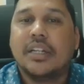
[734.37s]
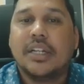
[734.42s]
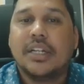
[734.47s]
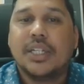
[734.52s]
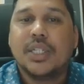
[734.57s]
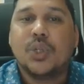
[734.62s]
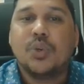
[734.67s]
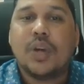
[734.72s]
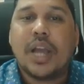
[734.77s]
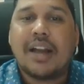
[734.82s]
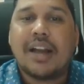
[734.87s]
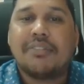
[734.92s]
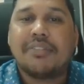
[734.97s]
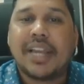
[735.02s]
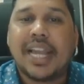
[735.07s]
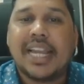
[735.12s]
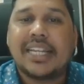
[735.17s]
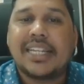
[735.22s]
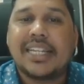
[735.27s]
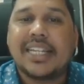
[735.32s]
You have
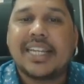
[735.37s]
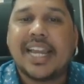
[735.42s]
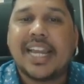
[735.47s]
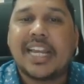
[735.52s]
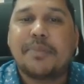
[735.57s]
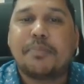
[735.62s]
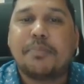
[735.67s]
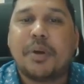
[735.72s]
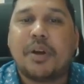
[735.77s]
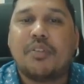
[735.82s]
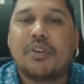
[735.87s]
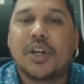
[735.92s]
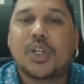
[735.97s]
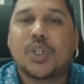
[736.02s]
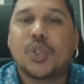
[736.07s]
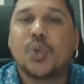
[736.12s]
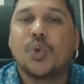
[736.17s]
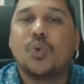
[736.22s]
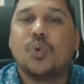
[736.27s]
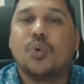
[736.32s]
88 power
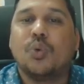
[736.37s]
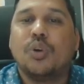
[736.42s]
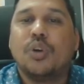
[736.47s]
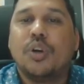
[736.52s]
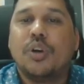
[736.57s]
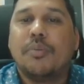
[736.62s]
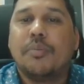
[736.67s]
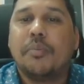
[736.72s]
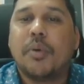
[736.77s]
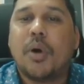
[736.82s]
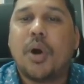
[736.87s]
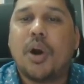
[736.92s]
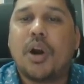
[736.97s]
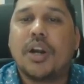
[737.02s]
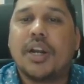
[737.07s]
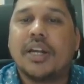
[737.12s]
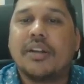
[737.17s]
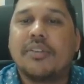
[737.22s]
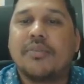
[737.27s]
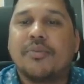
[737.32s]
2
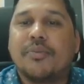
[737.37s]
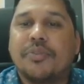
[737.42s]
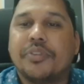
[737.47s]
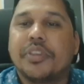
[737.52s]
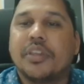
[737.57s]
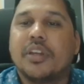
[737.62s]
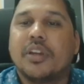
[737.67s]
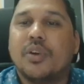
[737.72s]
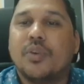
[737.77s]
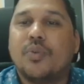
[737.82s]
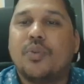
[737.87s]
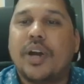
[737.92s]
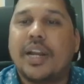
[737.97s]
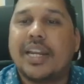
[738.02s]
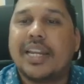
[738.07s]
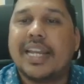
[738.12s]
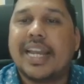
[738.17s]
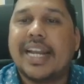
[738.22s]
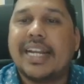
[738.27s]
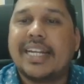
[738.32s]
mod
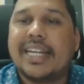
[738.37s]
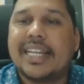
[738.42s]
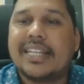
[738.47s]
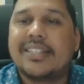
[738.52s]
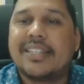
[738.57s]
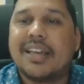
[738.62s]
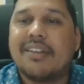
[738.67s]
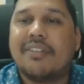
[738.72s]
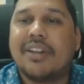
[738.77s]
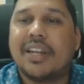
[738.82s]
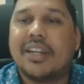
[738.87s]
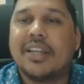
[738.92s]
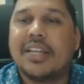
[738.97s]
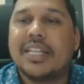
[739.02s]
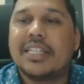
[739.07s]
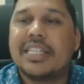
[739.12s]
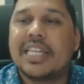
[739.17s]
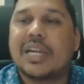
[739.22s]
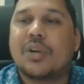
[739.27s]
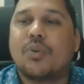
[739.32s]
187
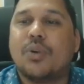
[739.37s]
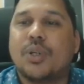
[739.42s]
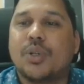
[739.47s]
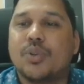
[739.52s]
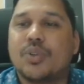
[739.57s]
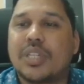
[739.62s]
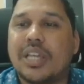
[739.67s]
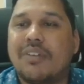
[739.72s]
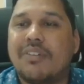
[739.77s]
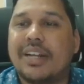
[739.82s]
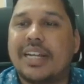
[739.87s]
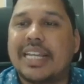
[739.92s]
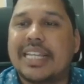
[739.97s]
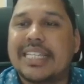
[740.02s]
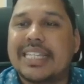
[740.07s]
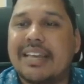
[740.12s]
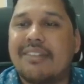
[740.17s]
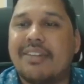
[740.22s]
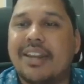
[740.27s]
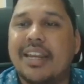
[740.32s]
is equal to
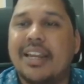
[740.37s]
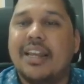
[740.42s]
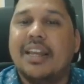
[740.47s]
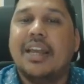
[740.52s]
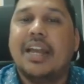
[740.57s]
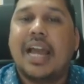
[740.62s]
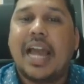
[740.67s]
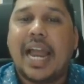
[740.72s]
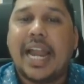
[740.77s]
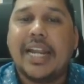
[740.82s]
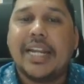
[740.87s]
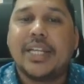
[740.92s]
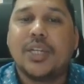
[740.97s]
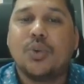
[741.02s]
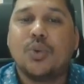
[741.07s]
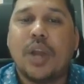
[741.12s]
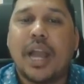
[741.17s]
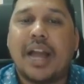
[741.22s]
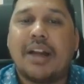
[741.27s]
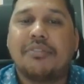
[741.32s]
77. And you
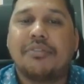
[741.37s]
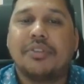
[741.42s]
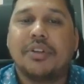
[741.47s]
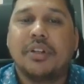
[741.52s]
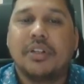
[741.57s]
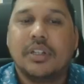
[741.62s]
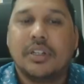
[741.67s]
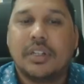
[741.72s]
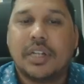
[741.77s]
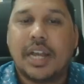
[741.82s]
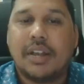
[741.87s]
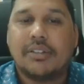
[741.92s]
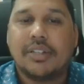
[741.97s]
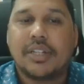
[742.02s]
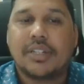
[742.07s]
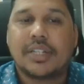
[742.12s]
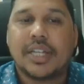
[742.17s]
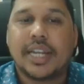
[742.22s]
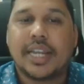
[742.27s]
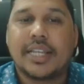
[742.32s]
have, I'll just
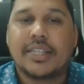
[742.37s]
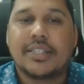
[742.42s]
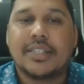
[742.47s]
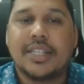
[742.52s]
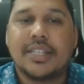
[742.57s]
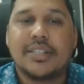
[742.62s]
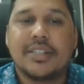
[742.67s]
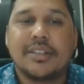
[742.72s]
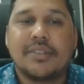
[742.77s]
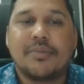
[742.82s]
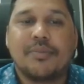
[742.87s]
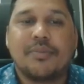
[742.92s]
erase this.